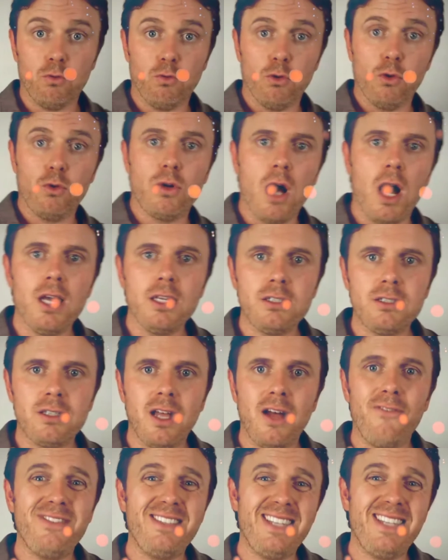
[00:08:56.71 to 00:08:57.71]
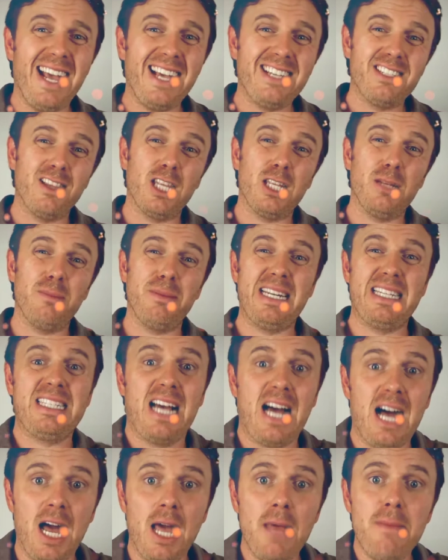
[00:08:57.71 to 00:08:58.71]
the root cause stuff takes a little bit
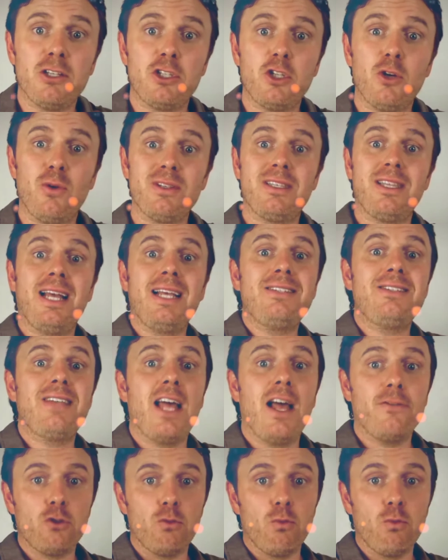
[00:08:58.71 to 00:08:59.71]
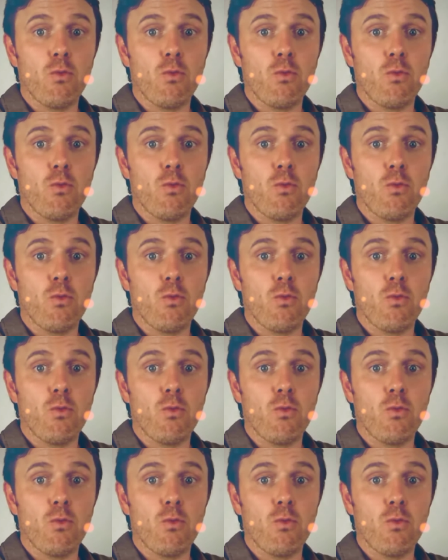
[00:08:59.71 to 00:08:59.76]
of time. And so it's nice to have